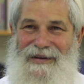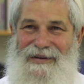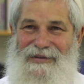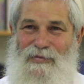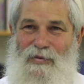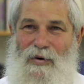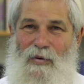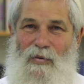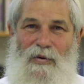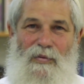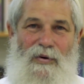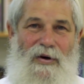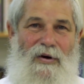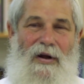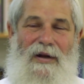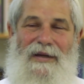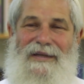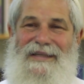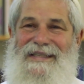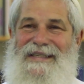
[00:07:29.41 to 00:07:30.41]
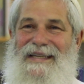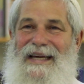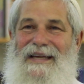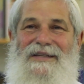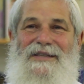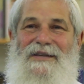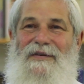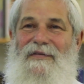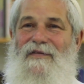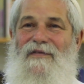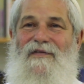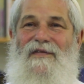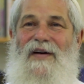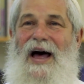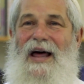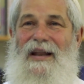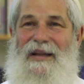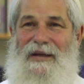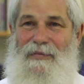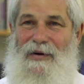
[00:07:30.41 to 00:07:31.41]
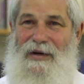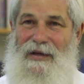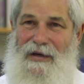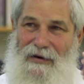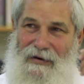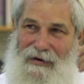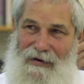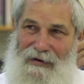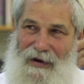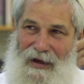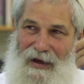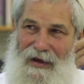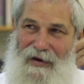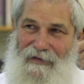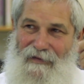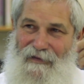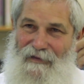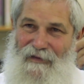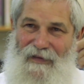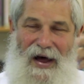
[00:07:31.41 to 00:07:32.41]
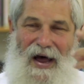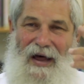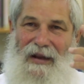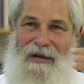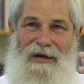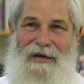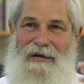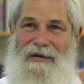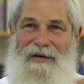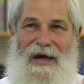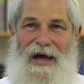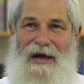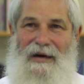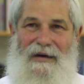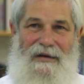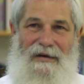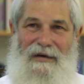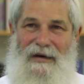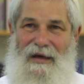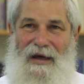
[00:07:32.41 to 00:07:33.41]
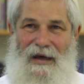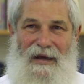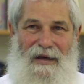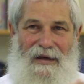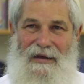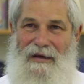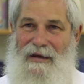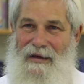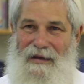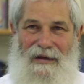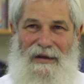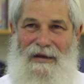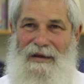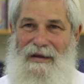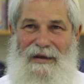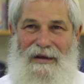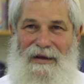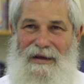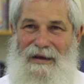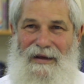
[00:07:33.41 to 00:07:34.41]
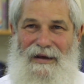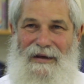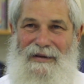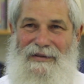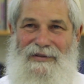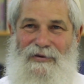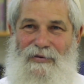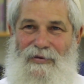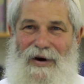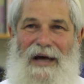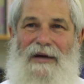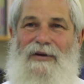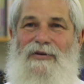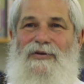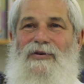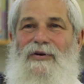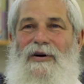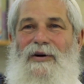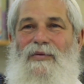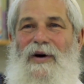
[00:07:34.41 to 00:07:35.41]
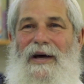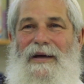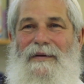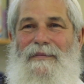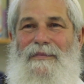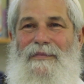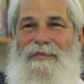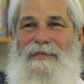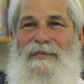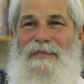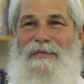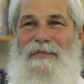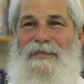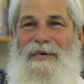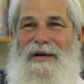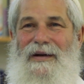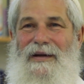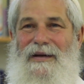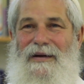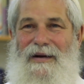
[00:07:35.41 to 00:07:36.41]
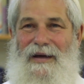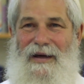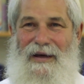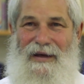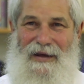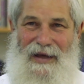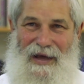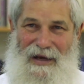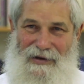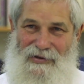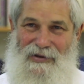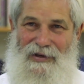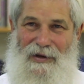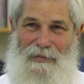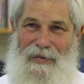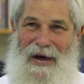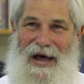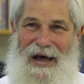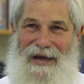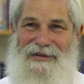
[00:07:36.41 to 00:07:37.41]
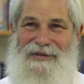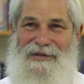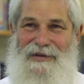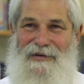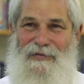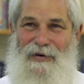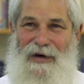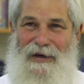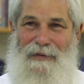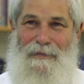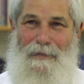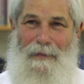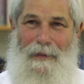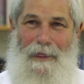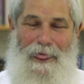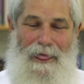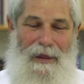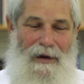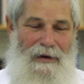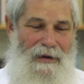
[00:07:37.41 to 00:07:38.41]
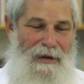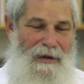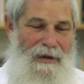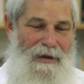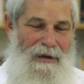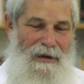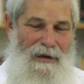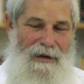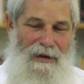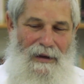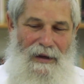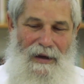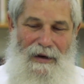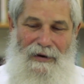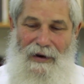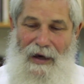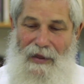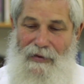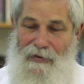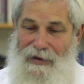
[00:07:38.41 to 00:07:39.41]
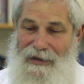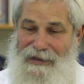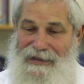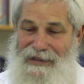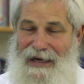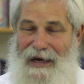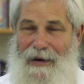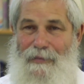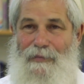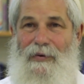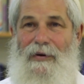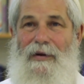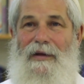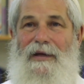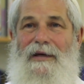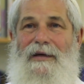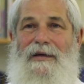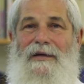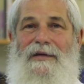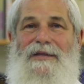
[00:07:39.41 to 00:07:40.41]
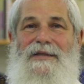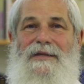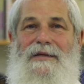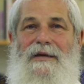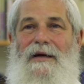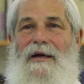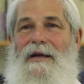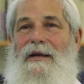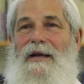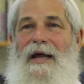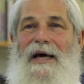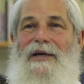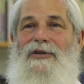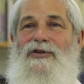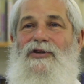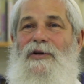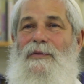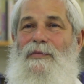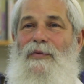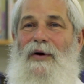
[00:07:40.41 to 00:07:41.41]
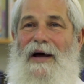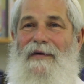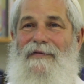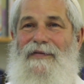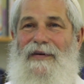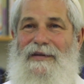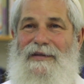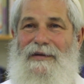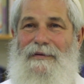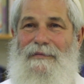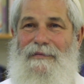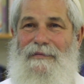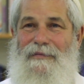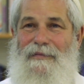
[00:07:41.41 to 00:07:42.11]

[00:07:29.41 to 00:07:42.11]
It's what we would call a sense of folly. But here, folly not in a derogatory way, but in actually a positive way. Another example is Elijah the prophet.